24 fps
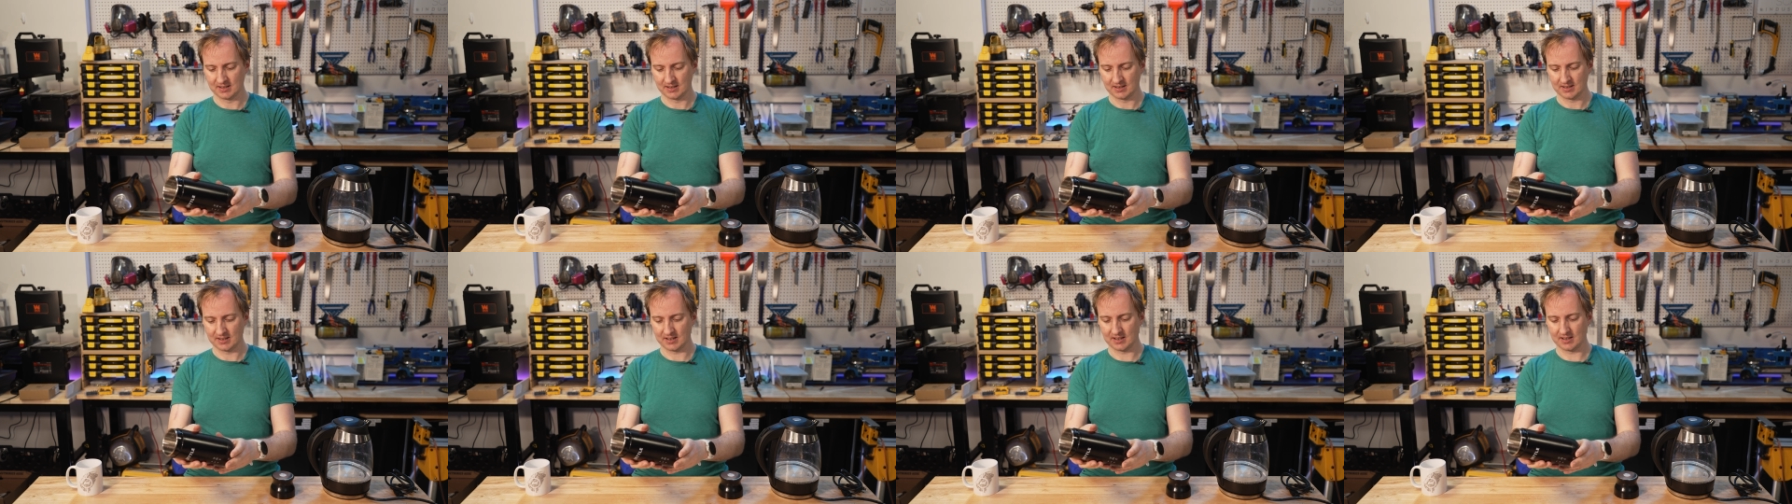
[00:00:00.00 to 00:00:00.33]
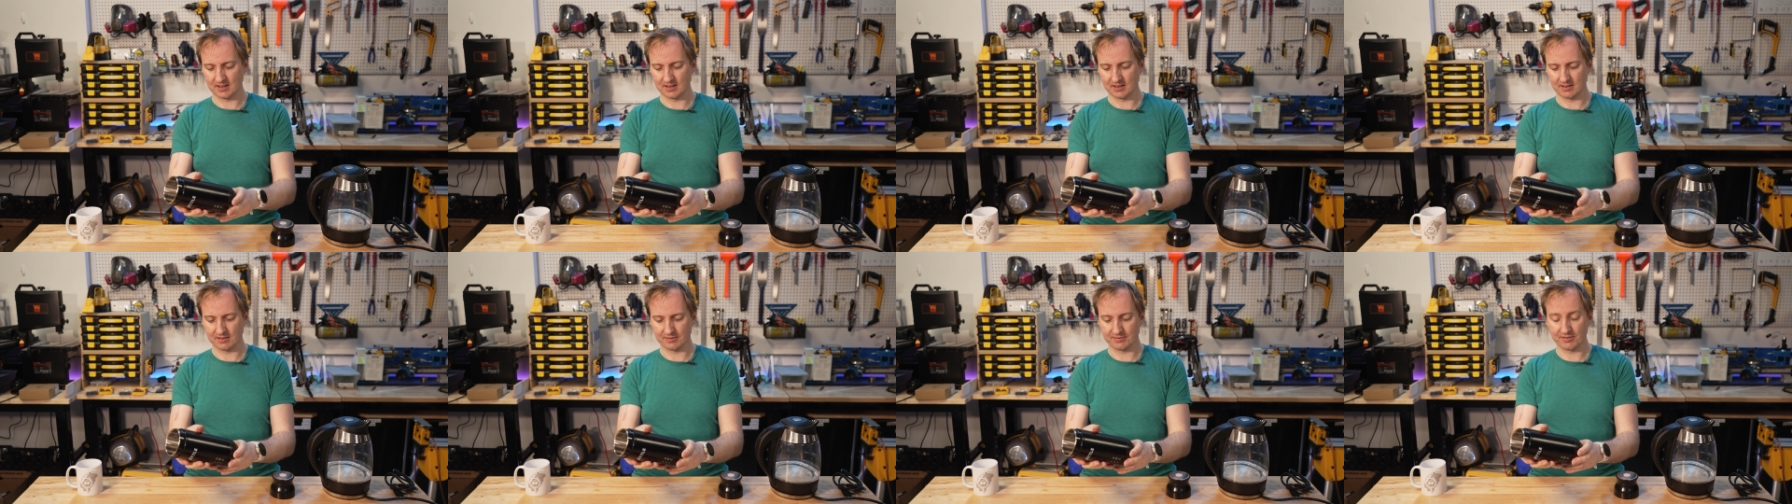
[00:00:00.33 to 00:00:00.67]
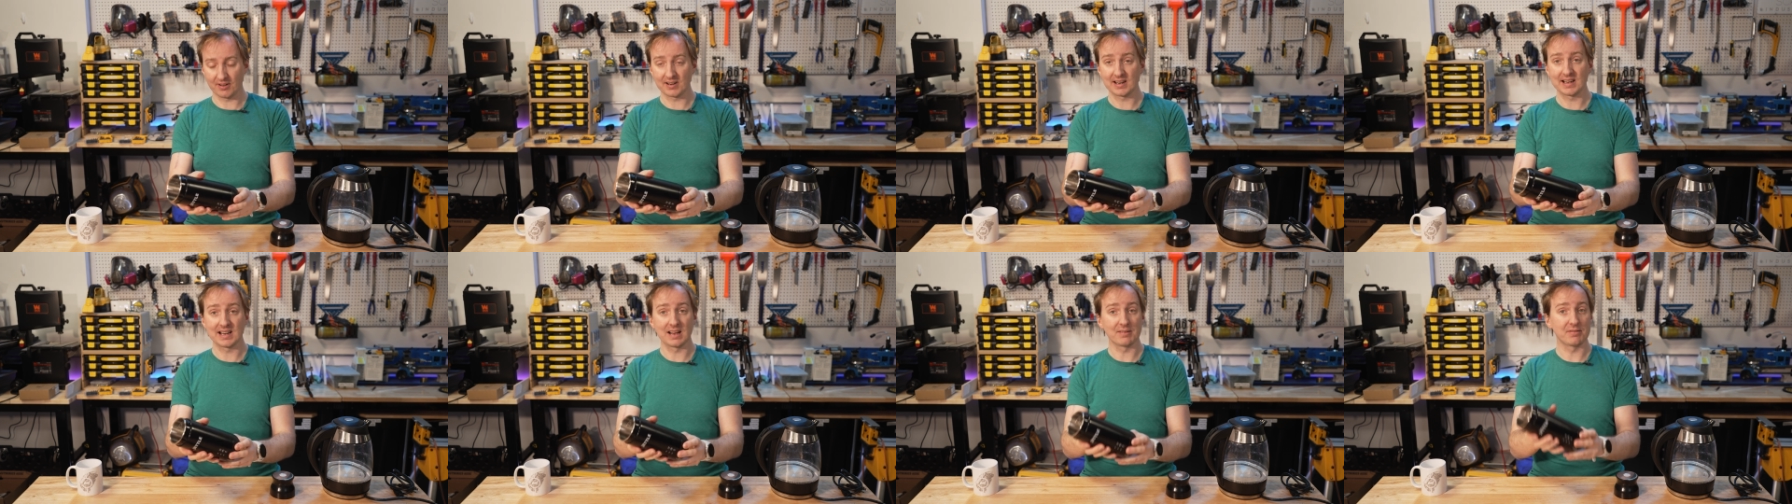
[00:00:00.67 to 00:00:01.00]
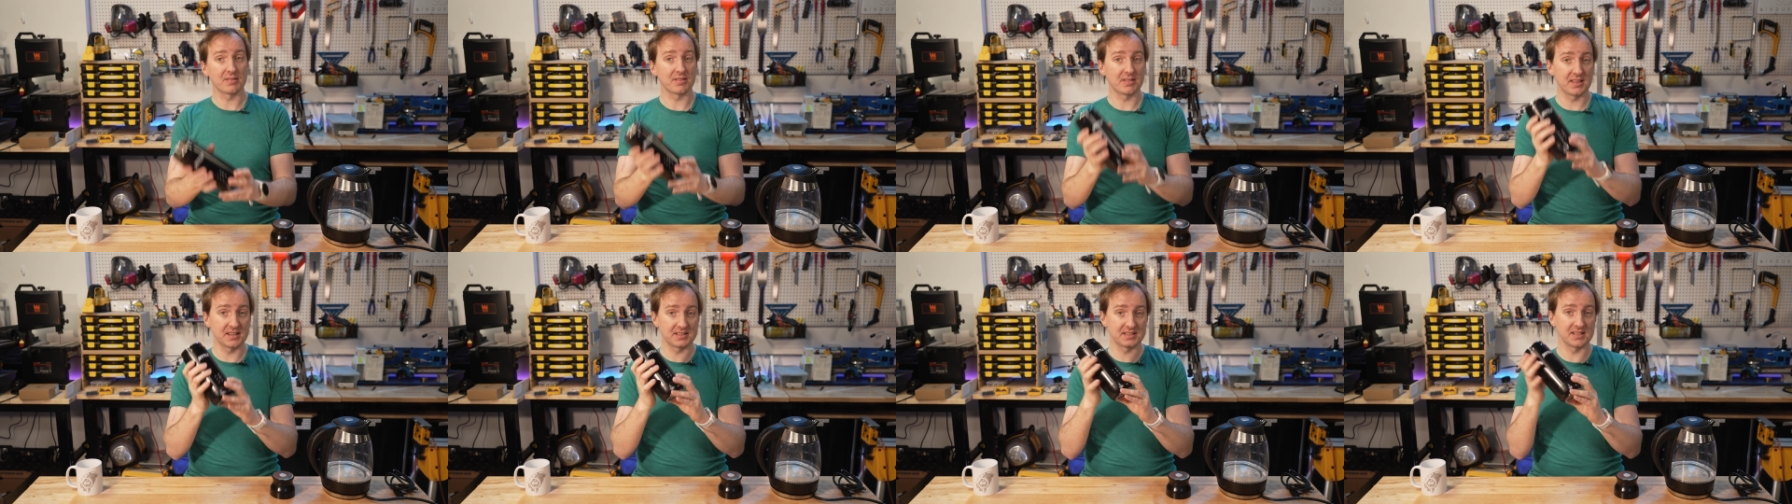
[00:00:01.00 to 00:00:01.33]
Funnily enough,
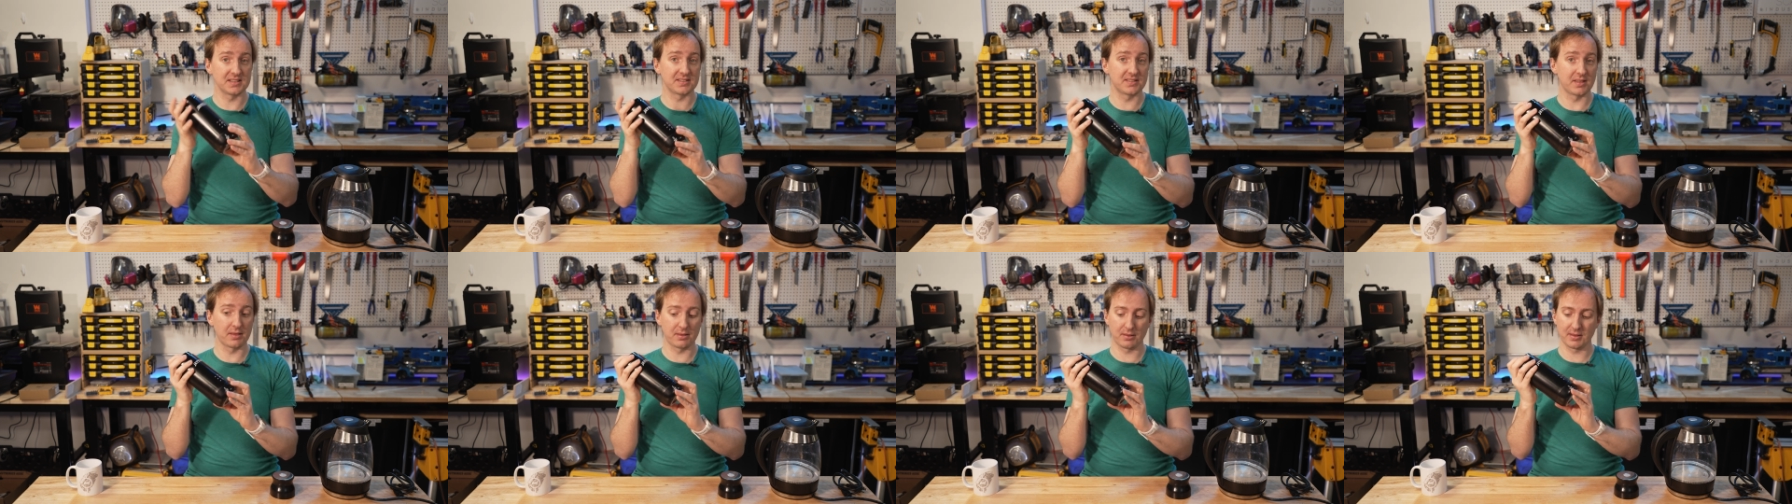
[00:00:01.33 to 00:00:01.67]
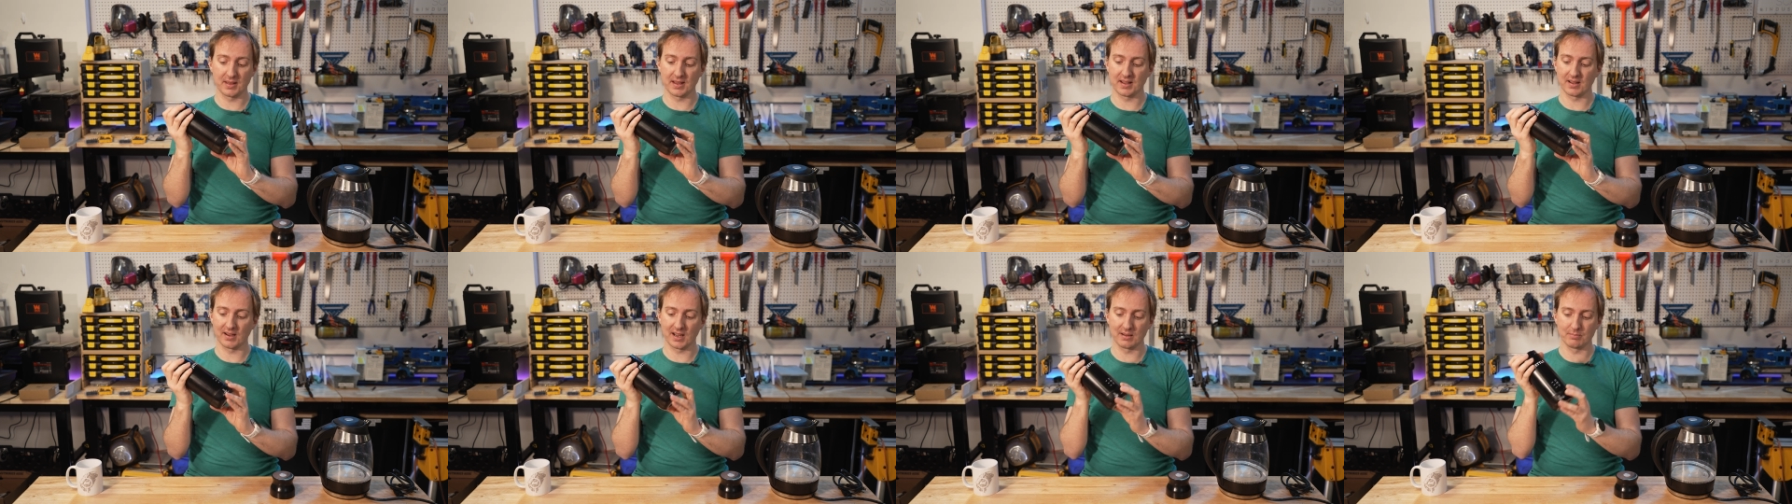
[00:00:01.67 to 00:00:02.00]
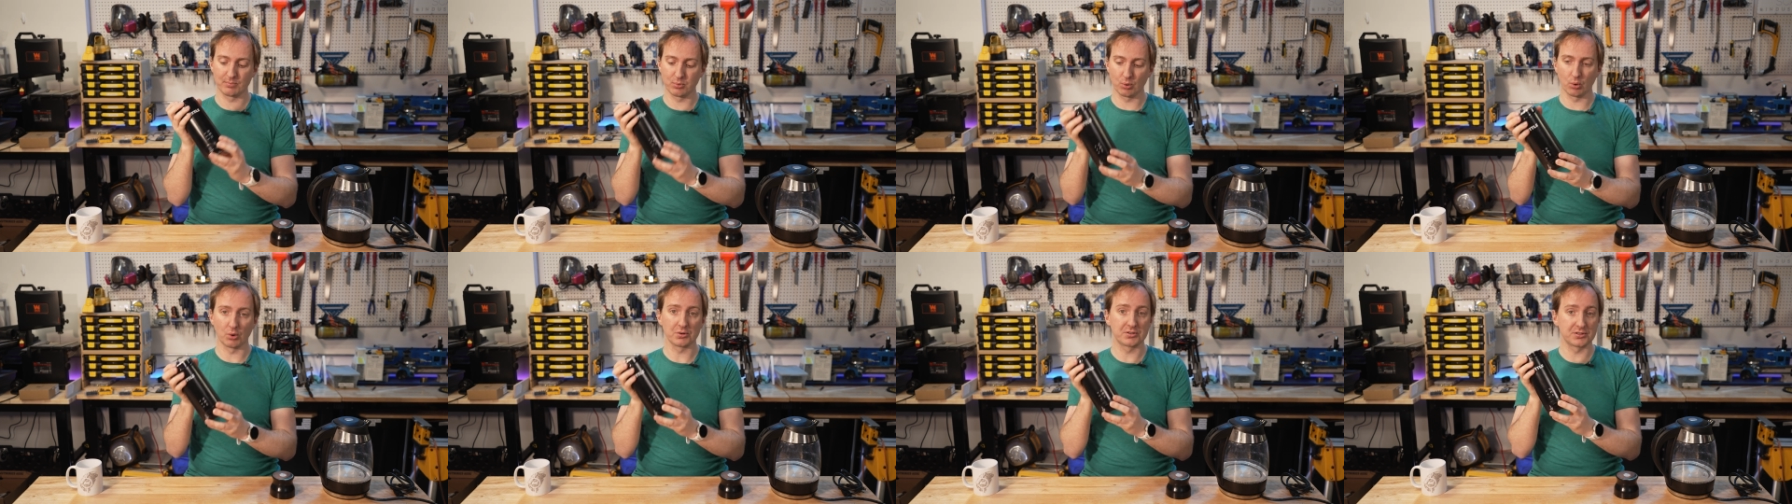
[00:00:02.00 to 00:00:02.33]
this is the thing I bought